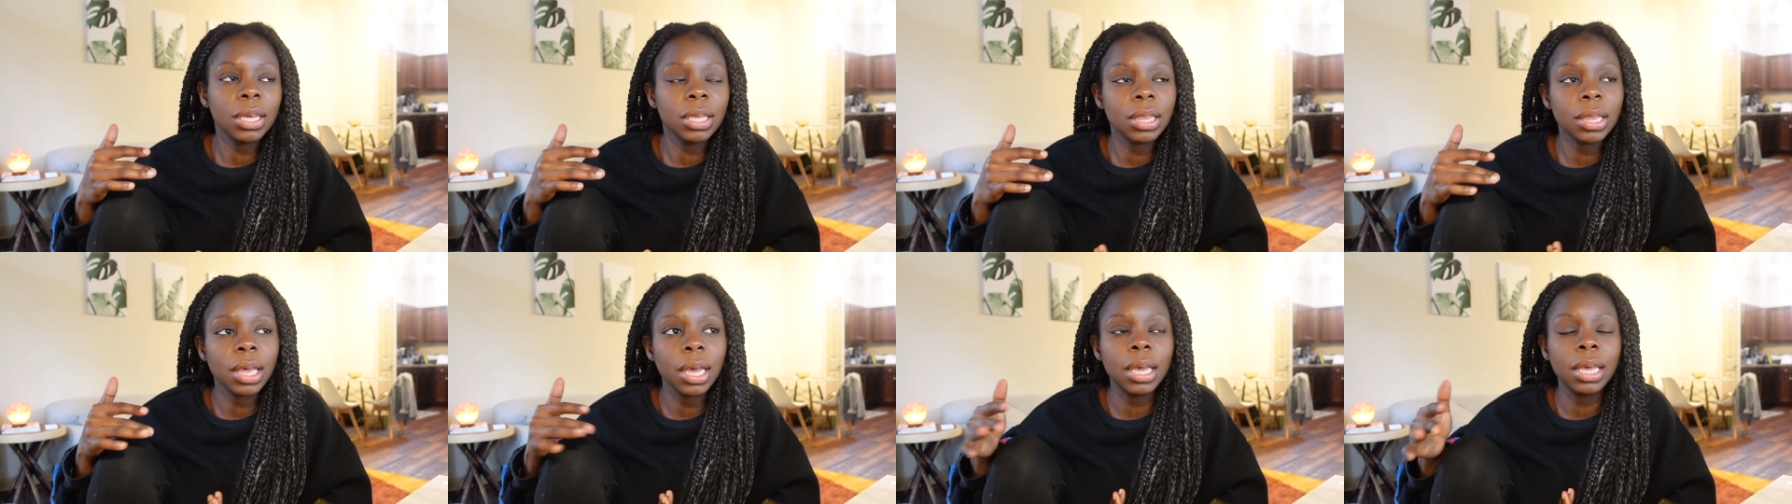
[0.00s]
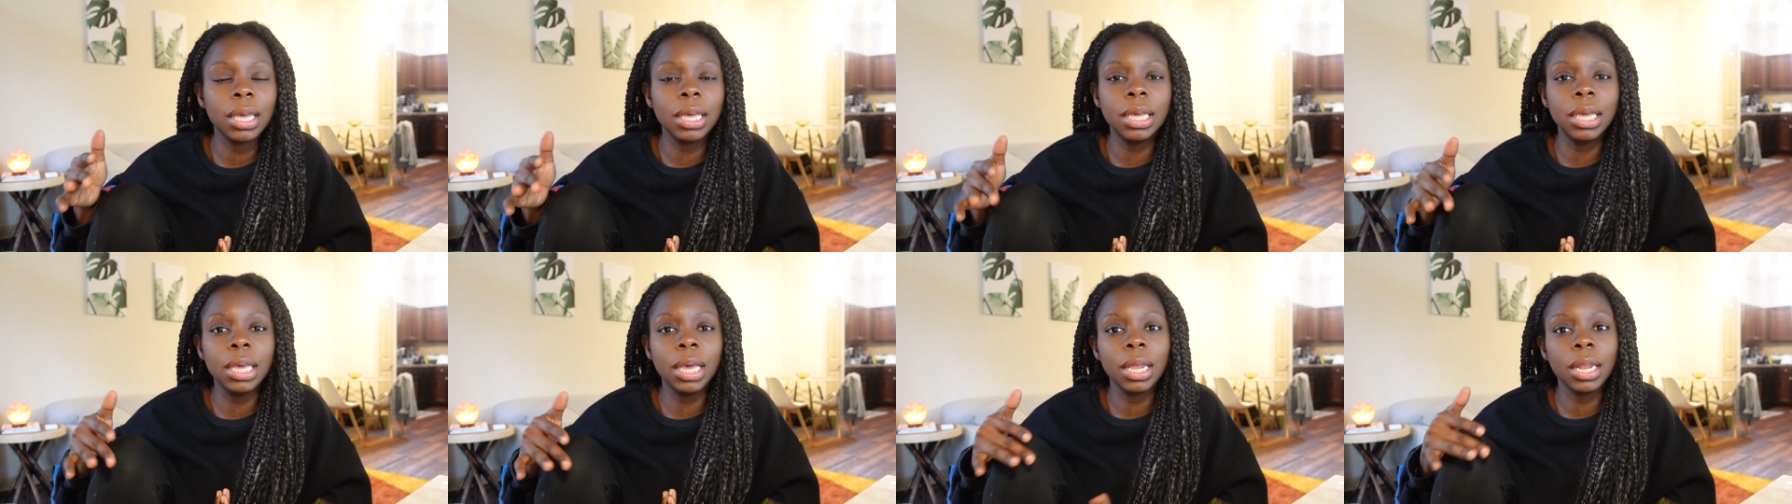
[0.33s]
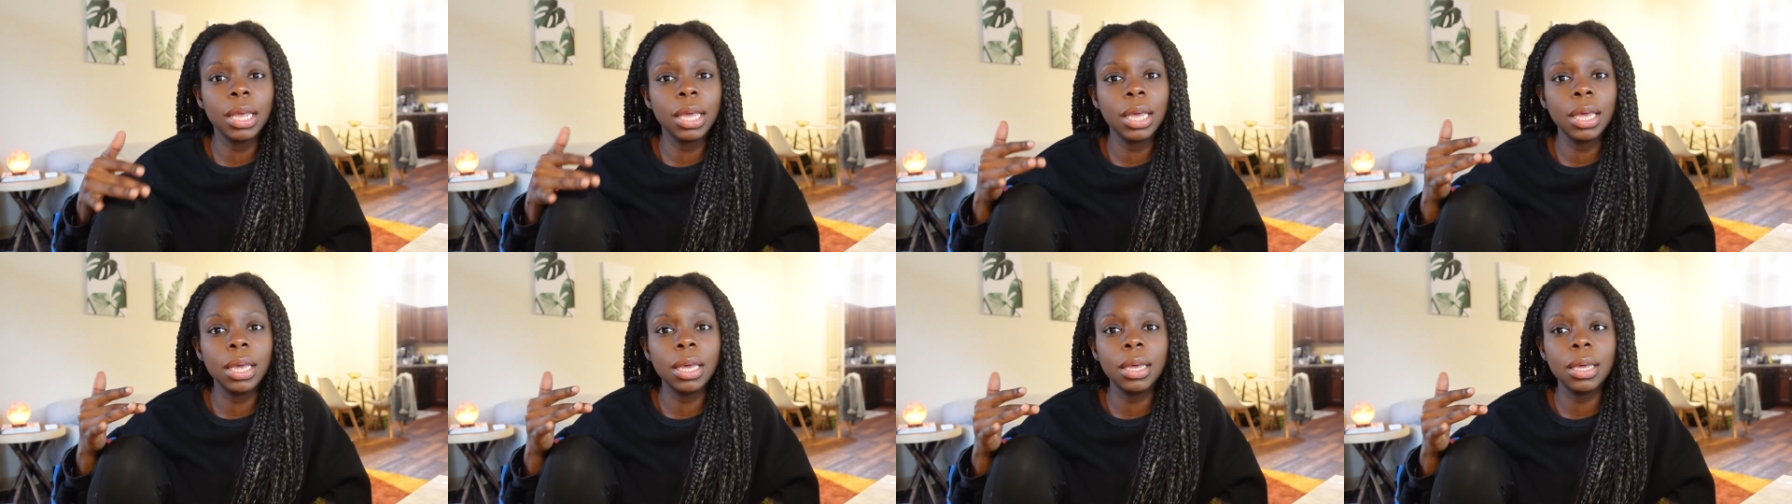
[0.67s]
it's like
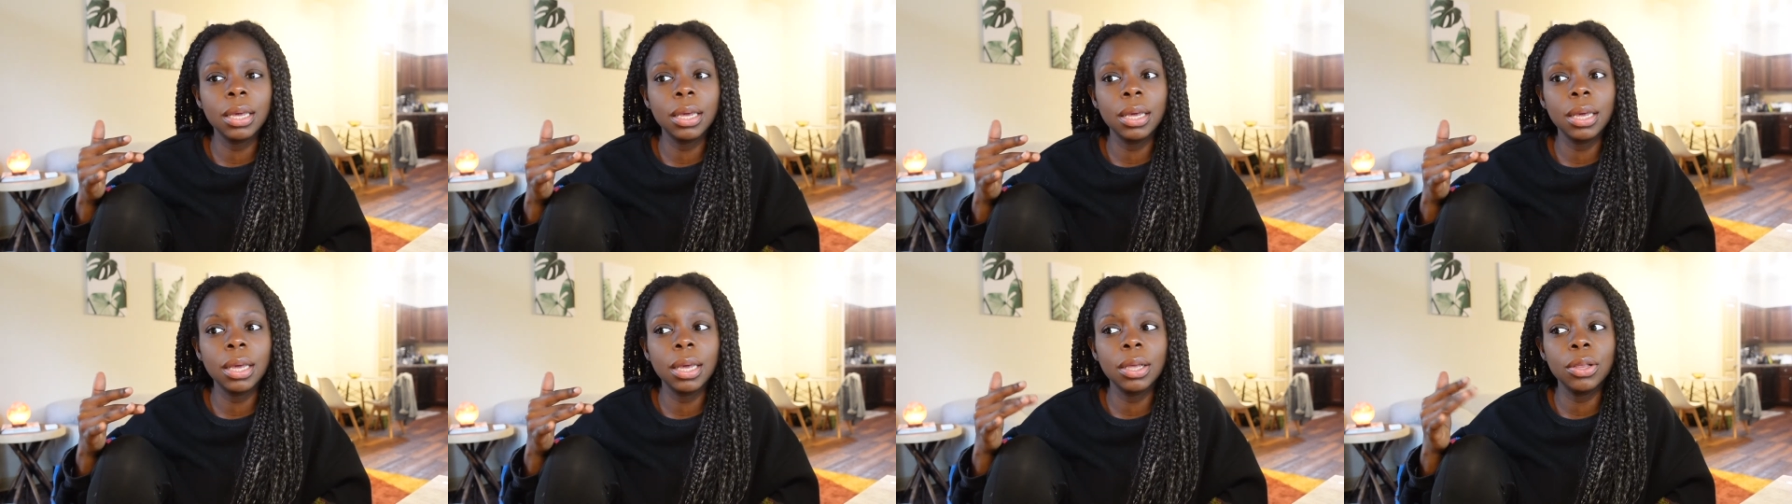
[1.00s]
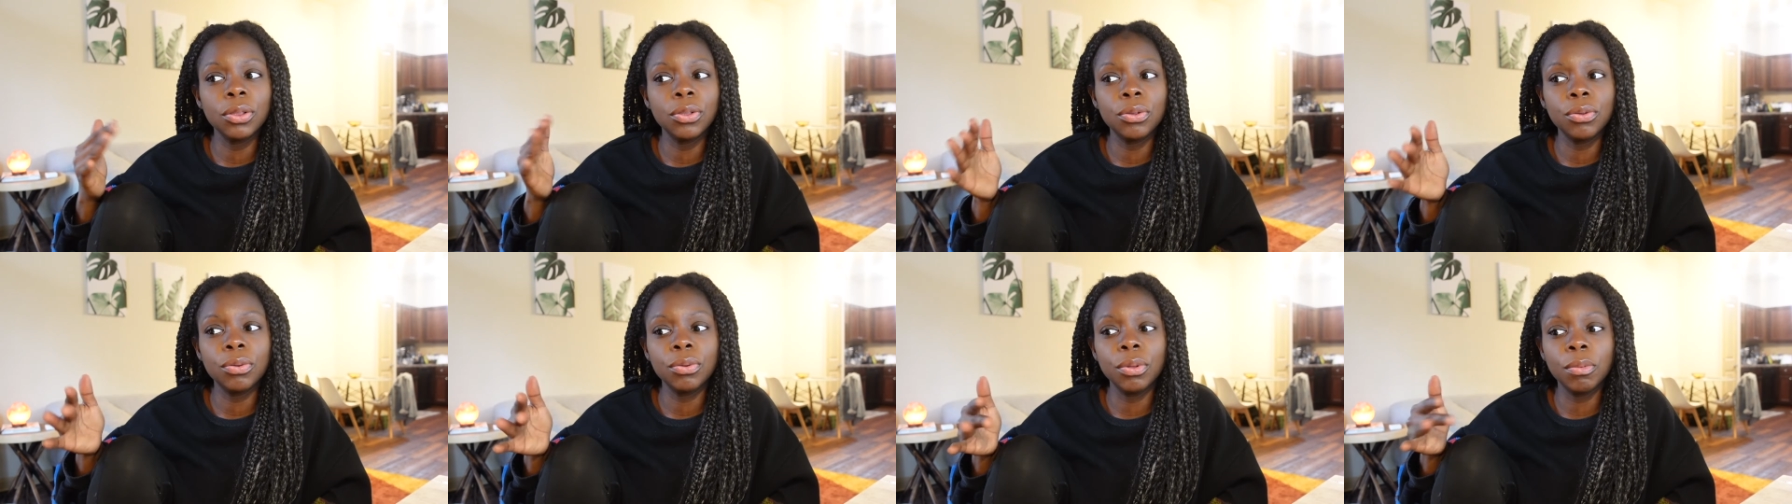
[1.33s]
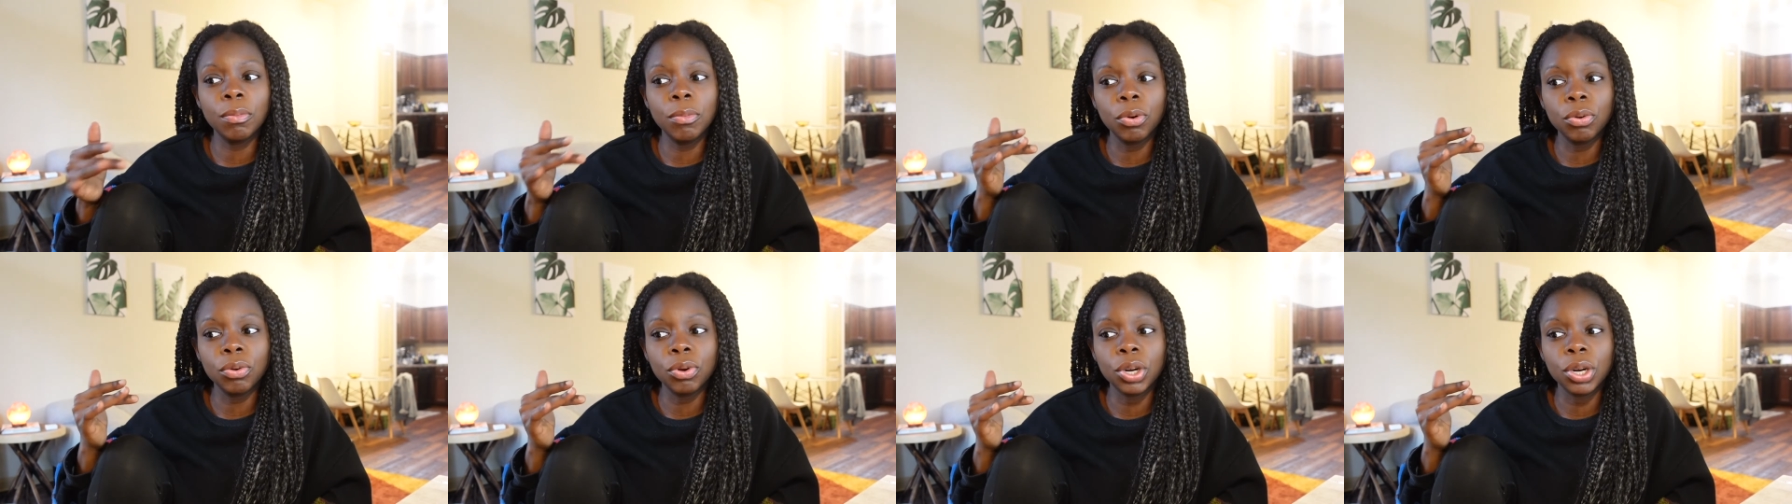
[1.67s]
getting into the
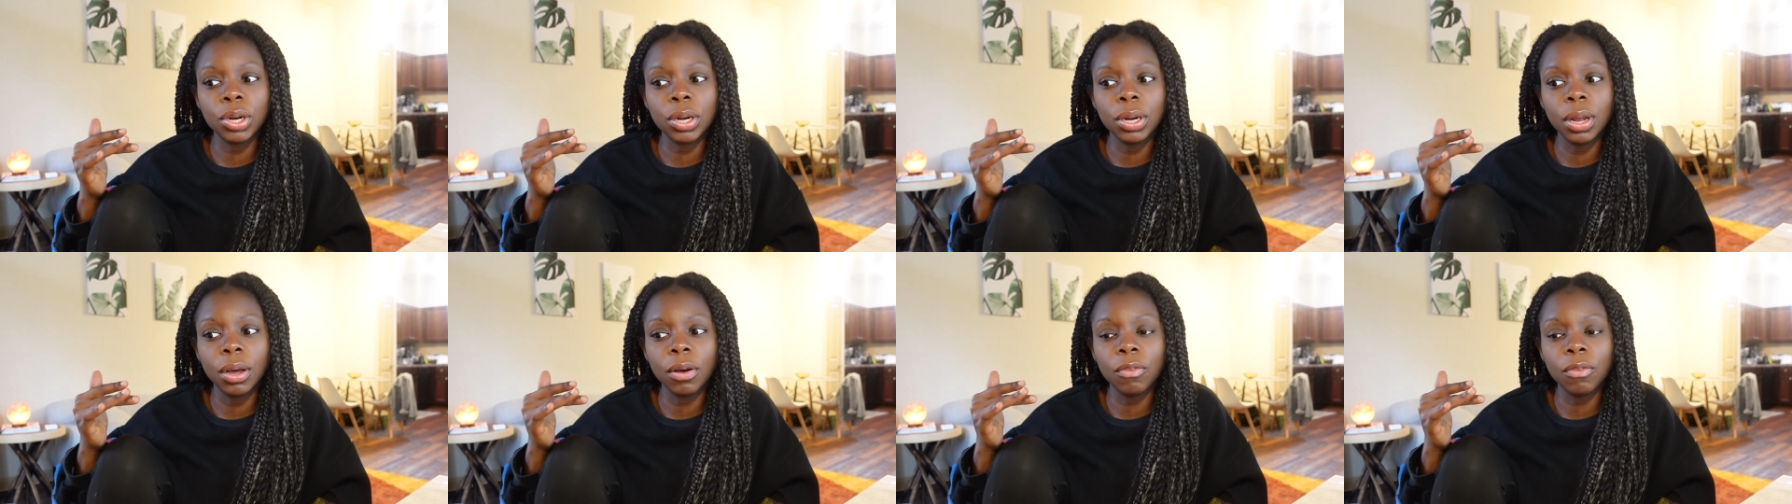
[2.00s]
motion